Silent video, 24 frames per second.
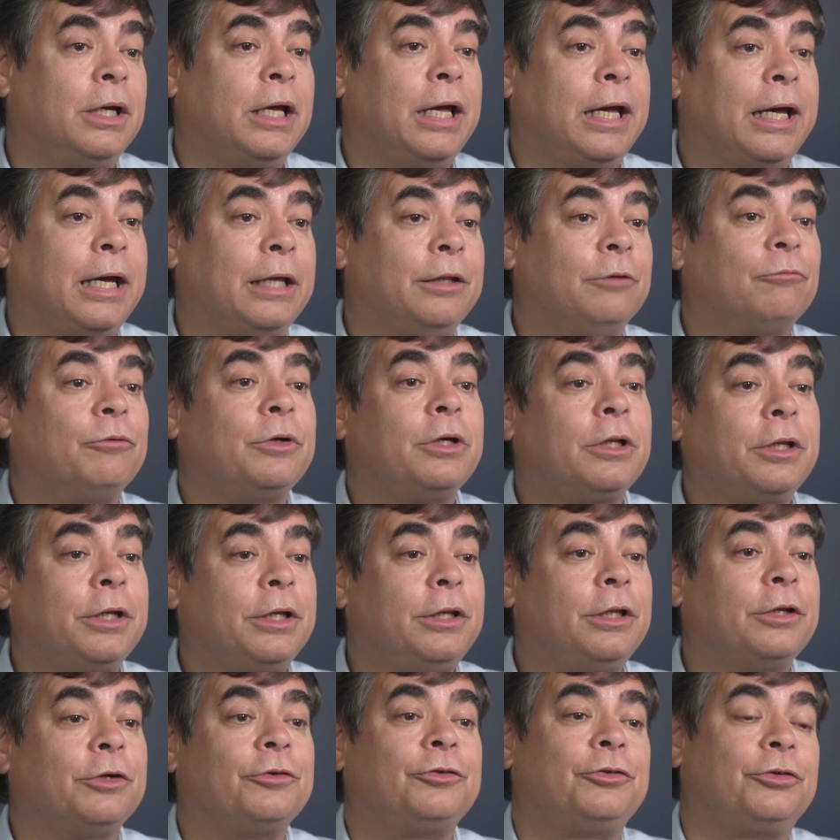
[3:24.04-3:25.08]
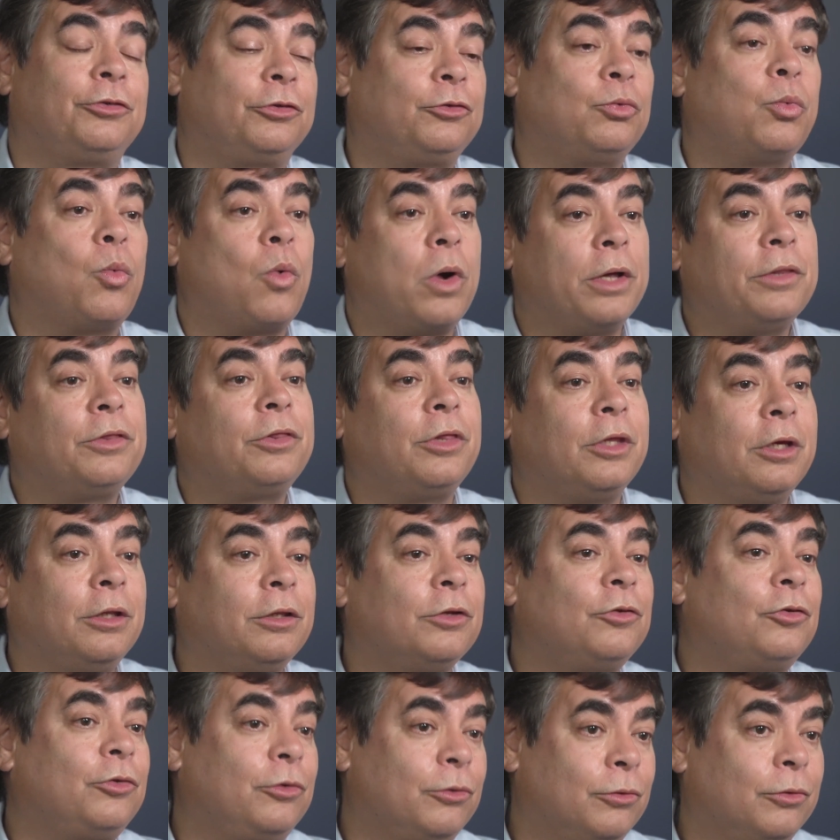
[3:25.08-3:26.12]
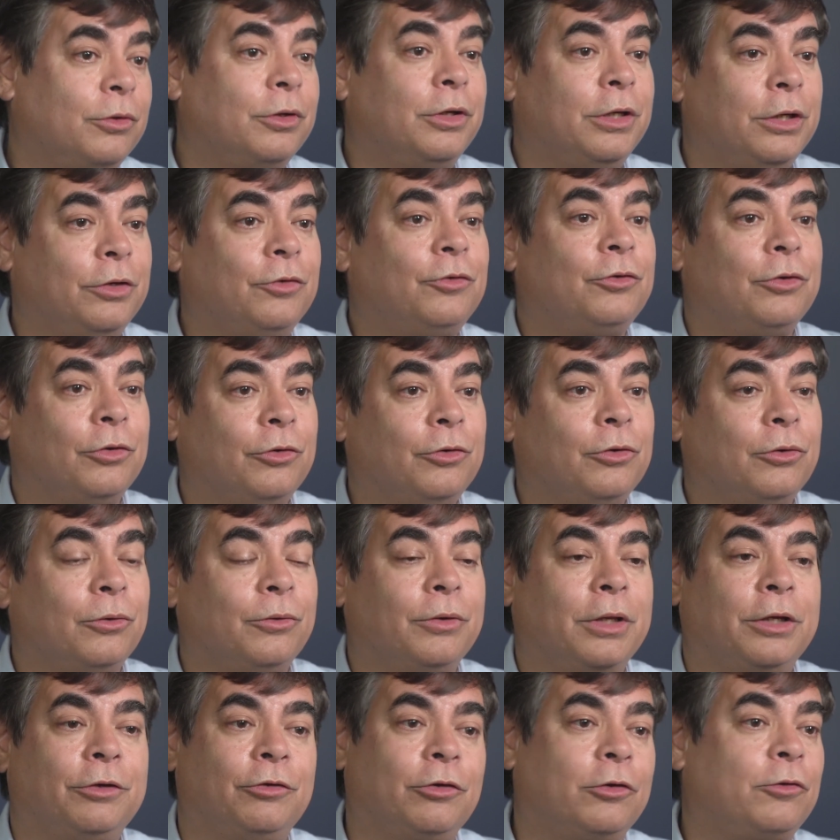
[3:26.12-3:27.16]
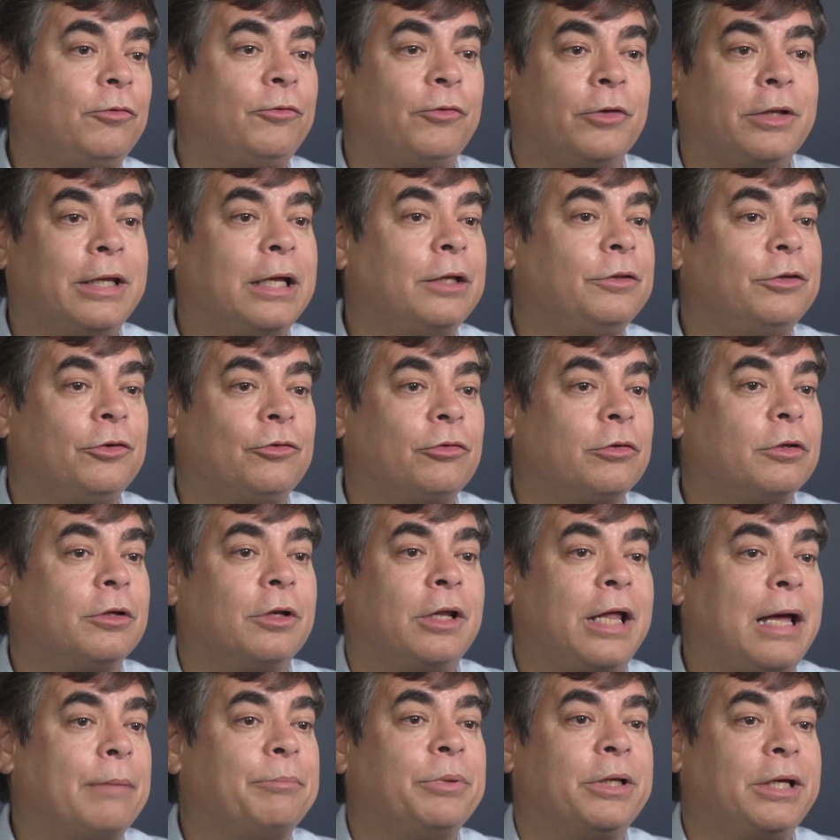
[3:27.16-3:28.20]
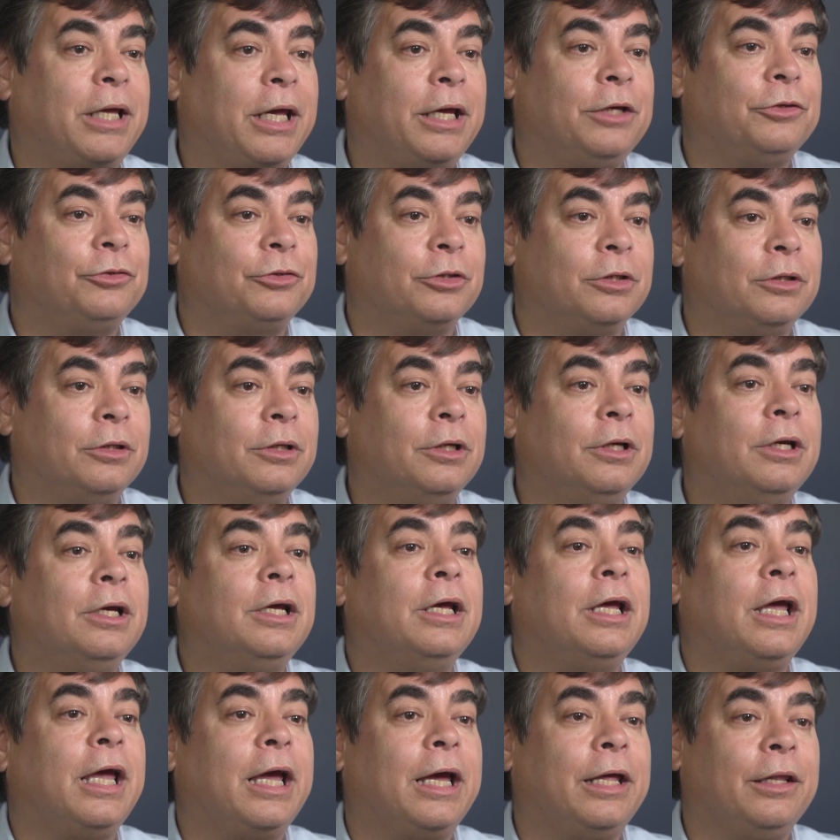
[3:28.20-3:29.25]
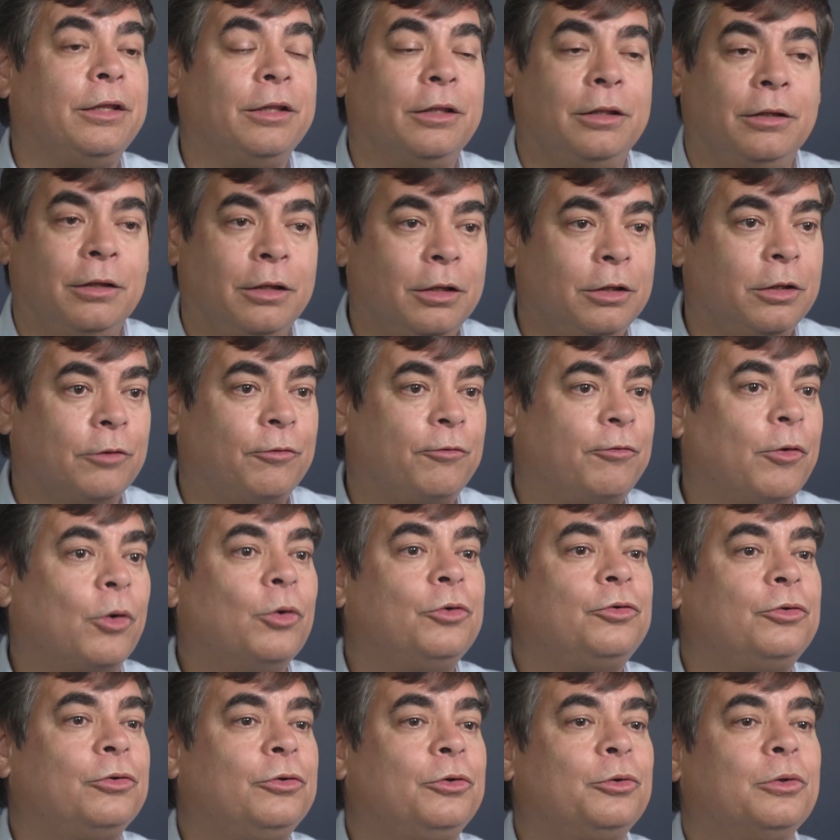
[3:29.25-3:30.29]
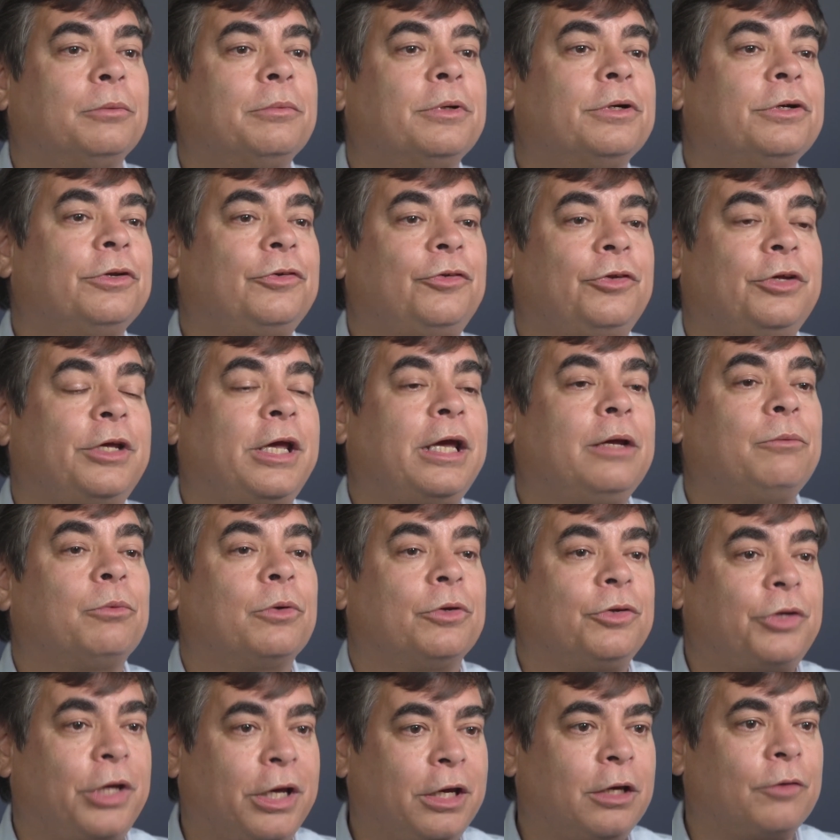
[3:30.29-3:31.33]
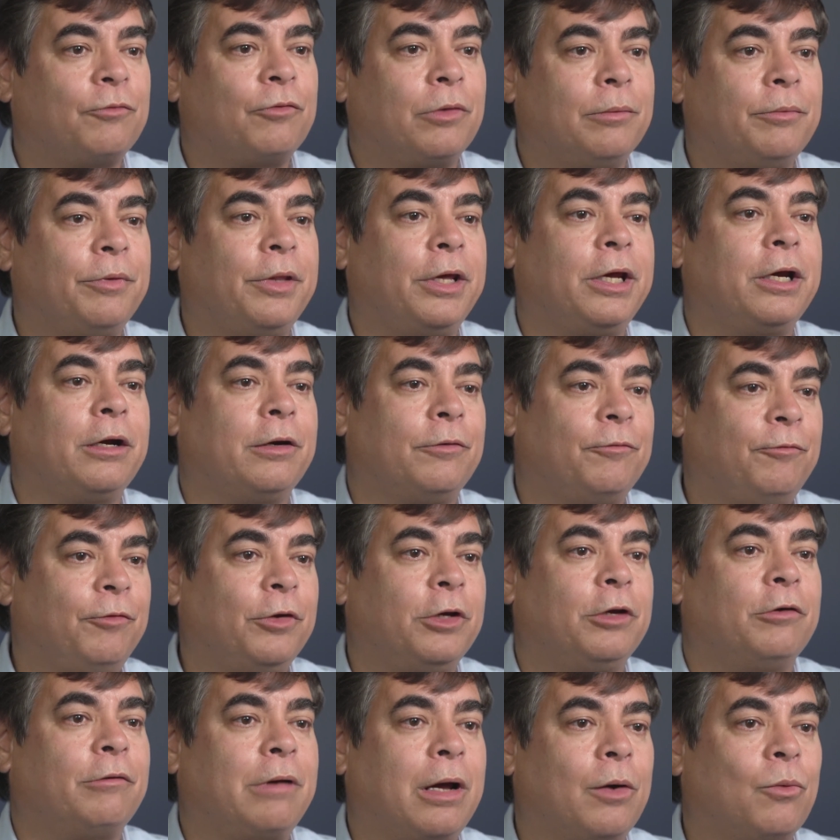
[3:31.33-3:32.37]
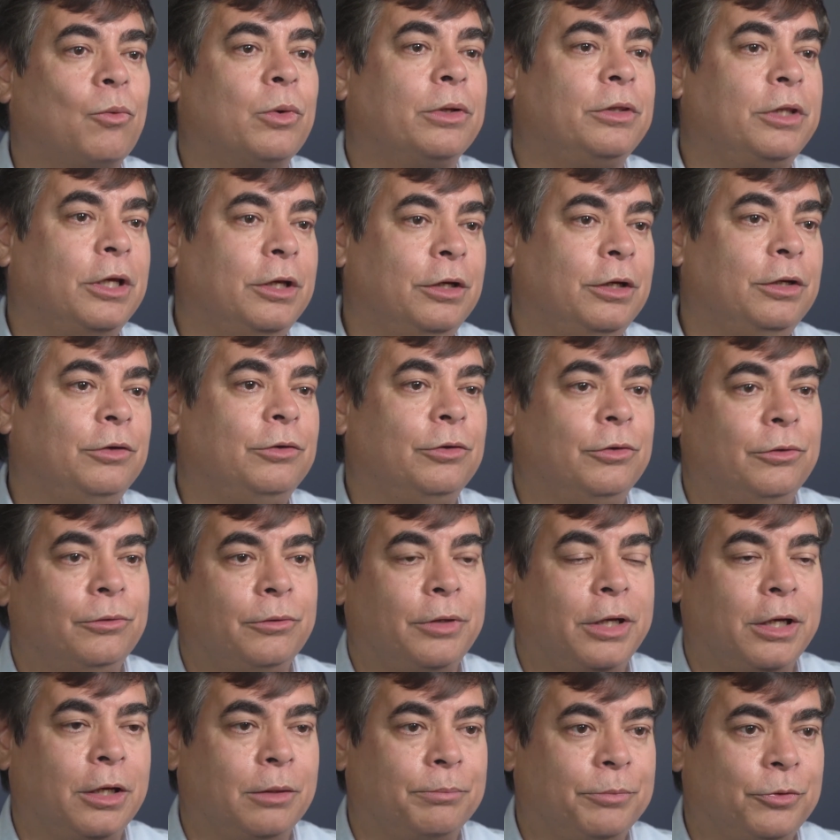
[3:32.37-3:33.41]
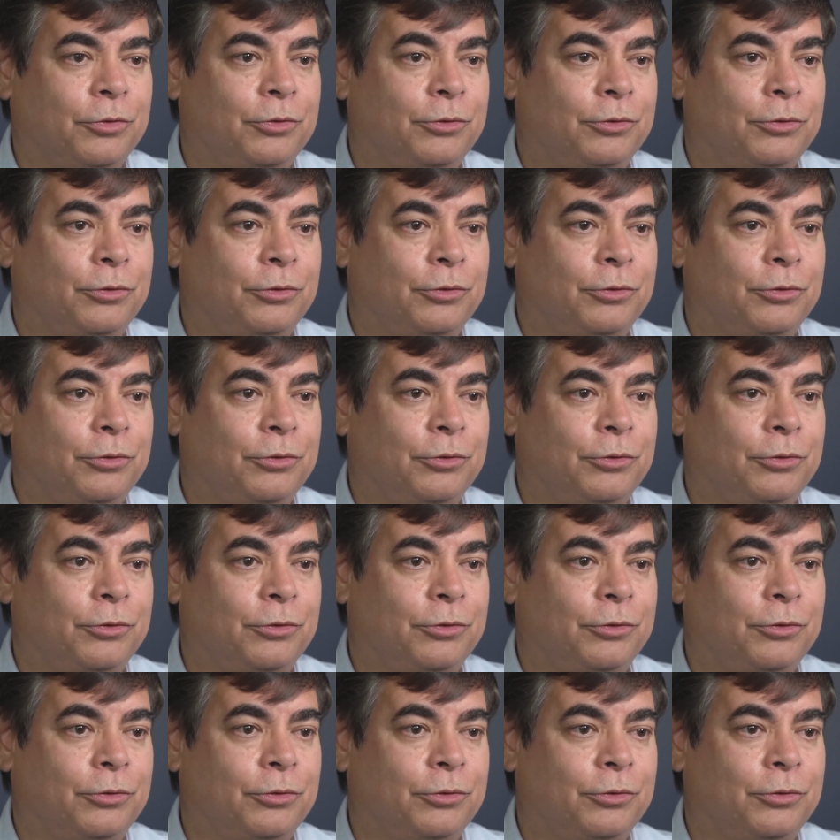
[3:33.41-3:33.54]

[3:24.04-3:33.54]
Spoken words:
And really, there's just one thing the student needs to do. They just fill out this little application, and the folks who do emergency aid will take it from there and figure out what they need to do to help the